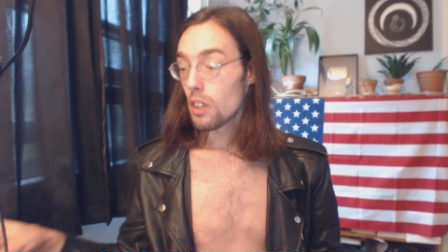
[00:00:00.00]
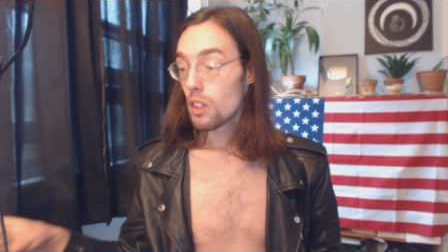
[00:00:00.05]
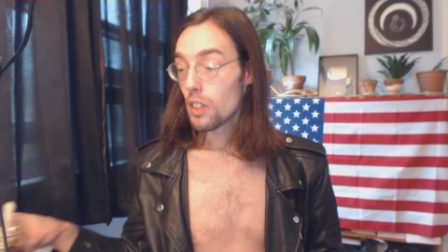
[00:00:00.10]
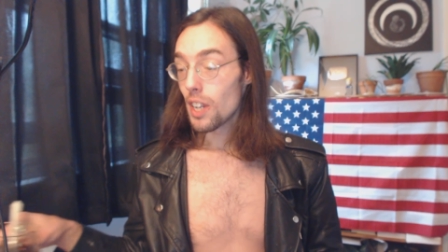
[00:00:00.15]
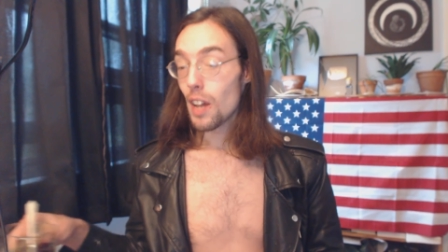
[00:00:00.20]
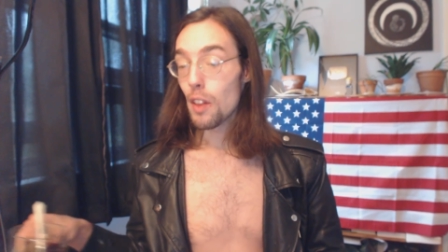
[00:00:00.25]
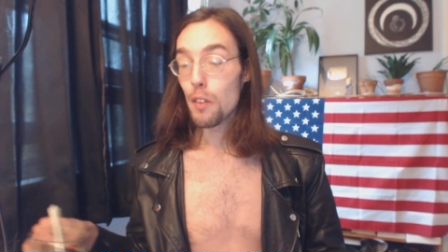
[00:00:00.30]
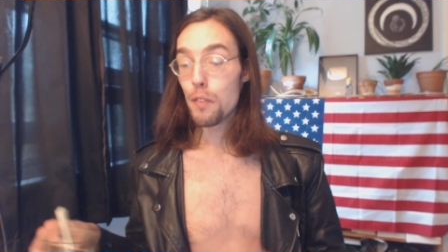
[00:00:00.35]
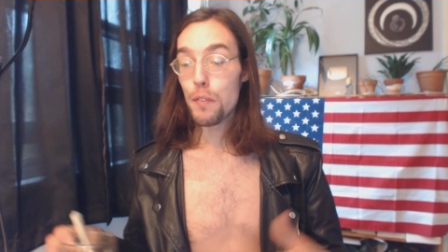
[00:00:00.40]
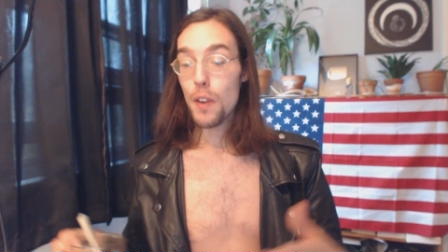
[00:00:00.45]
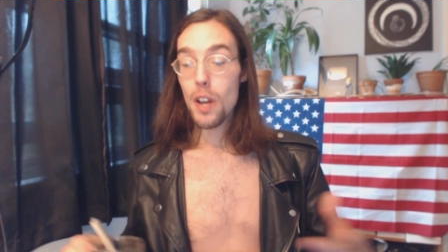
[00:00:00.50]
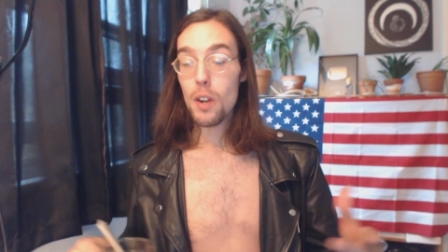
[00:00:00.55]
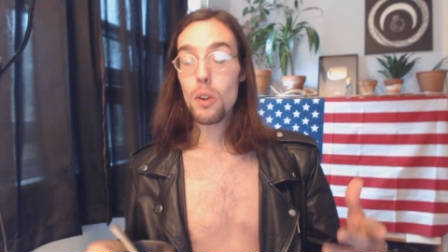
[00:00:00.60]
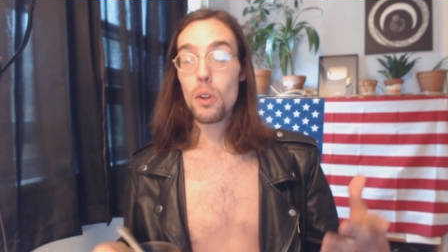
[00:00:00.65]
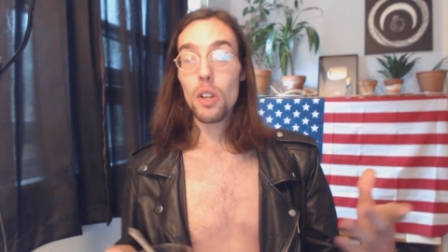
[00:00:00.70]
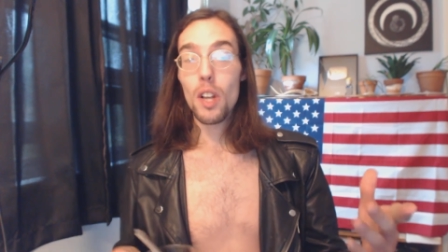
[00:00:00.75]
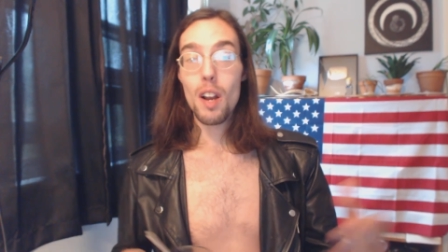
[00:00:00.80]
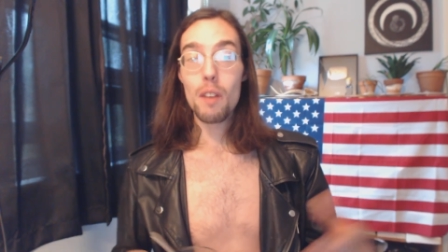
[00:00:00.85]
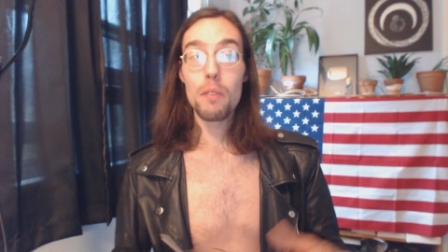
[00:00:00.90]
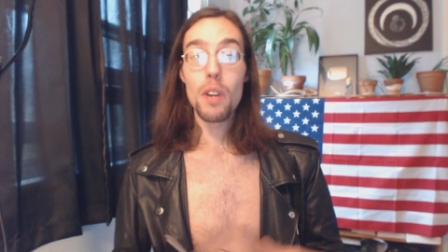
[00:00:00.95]
Now, the
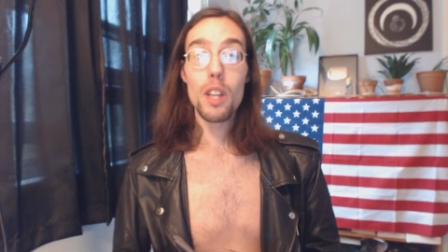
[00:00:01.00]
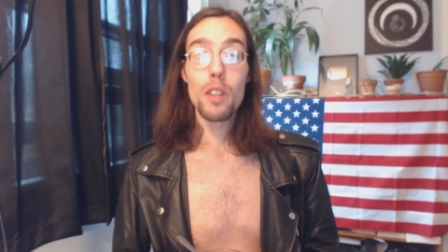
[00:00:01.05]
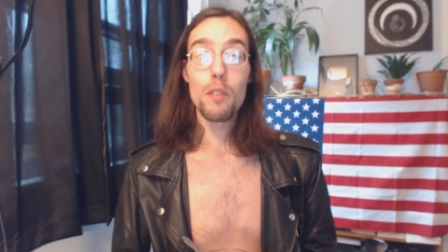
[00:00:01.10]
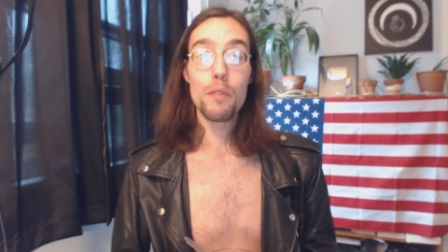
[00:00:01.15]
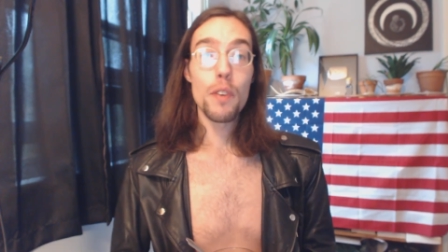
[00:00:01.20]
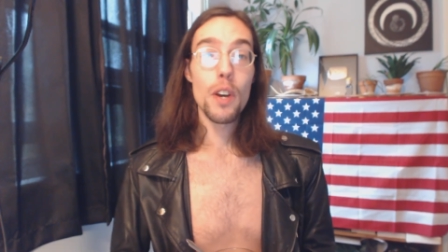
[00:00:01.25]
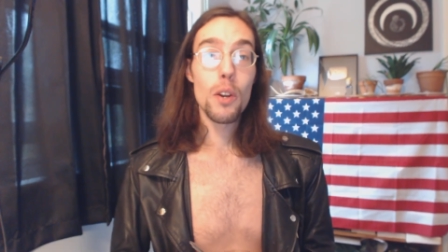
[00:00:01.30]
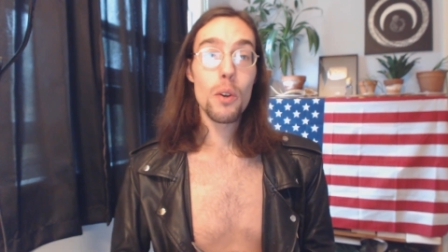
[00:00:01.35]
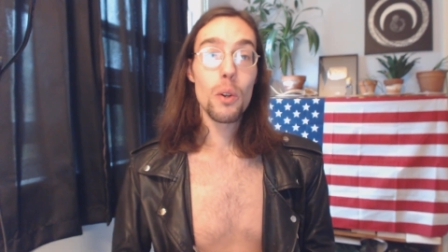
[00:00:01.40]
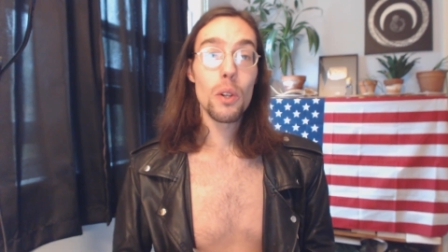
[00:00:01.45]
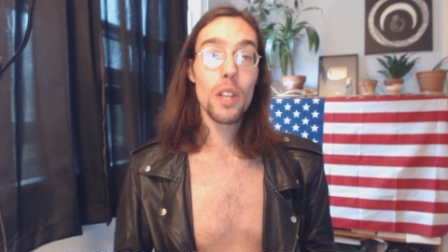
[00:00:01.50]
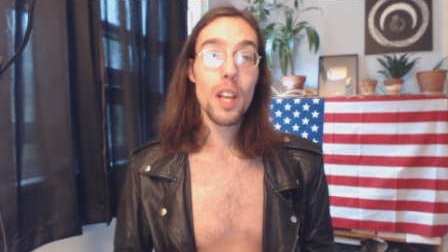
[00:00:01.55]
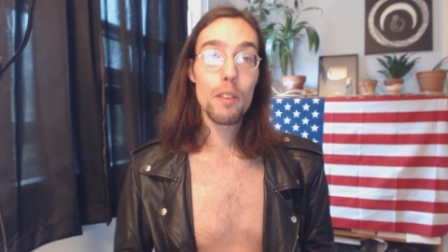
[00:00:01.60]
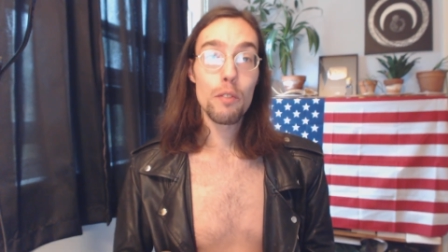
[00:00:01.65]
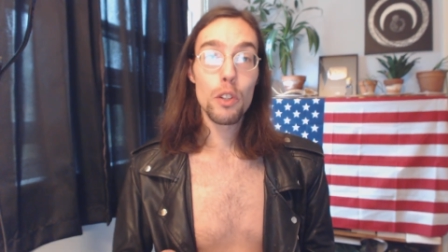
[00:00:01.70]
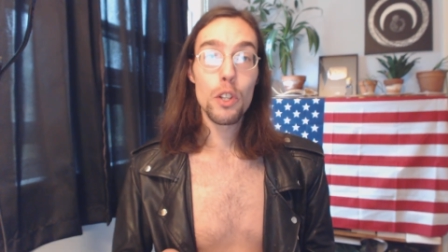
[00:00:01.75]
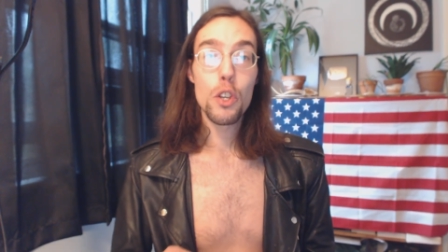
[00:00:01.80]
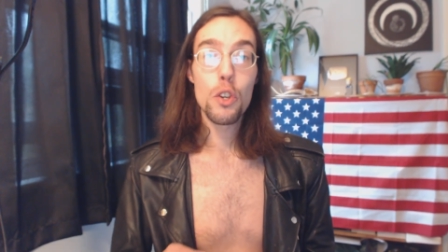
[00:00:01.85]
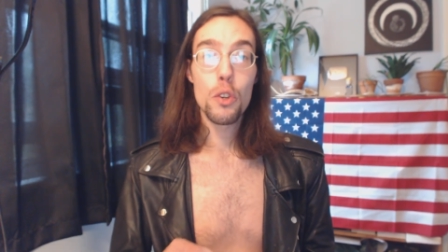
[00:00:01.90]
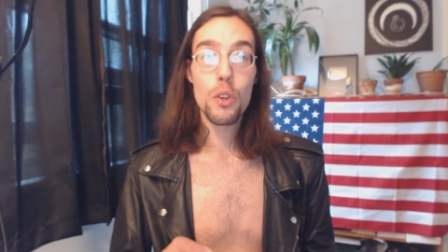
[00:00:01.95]
federal government, on the federal
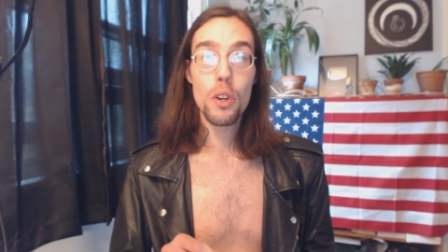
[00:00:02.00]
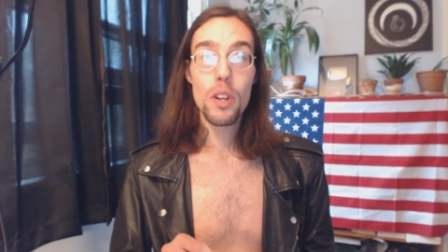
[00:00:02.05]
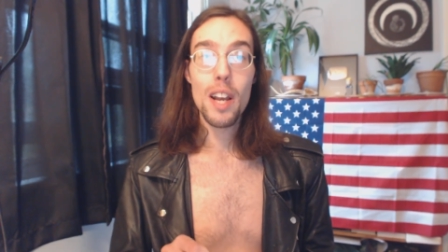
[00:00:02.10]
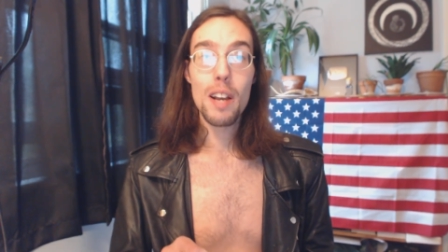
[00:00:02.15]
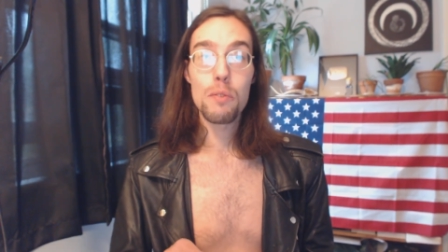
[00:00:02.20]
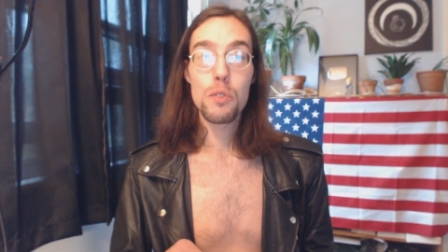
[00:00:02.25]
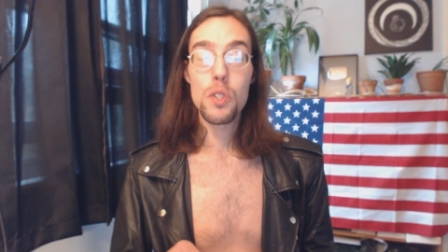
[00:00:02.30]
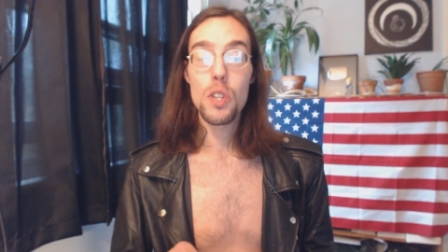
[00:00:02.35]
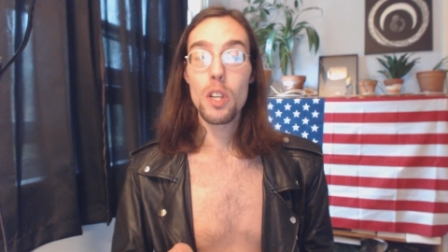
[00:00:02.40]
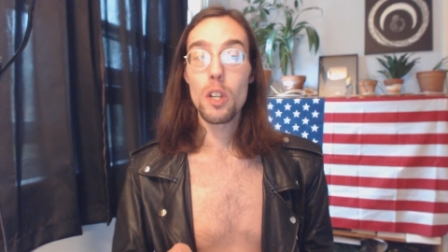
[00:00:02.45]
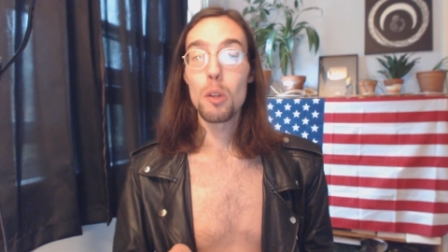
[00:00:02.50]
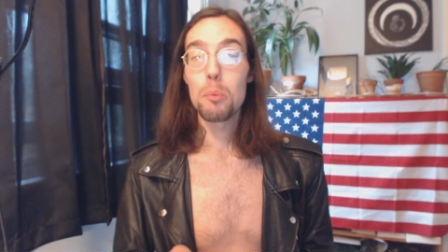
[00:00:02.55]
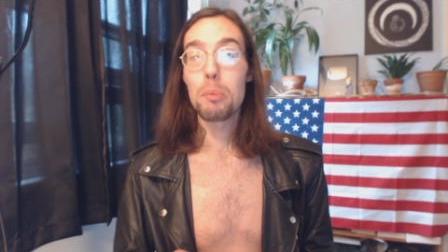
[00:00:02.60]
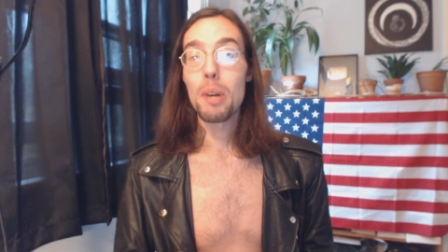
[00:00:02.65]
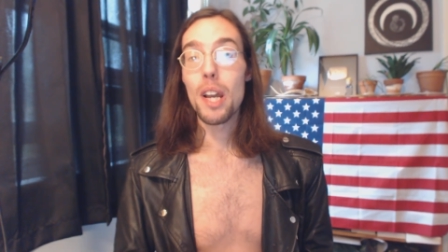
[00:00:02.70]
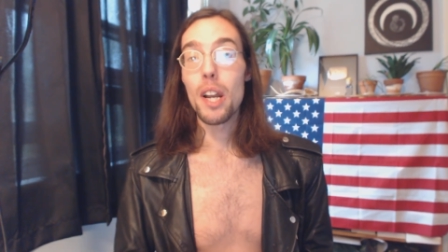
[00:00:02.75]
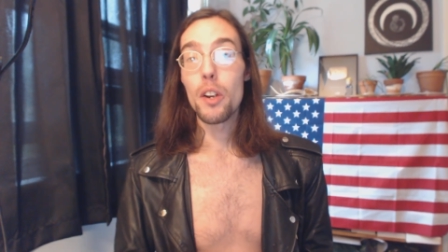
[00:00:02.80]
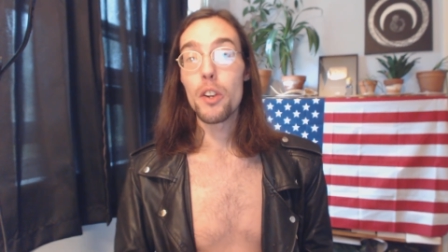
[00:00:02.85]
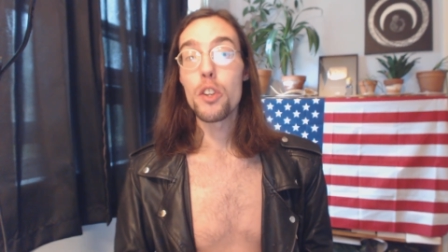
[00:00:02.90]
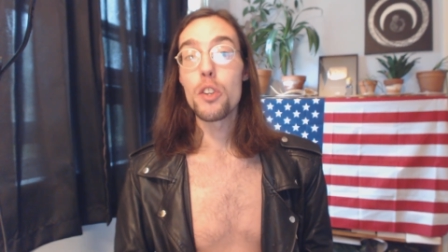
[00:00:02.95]
level, you could have single
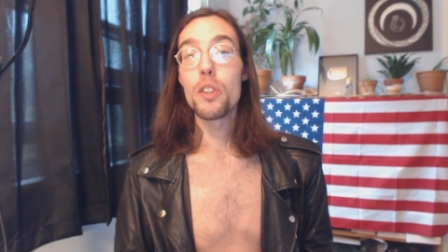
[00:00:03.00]
payer.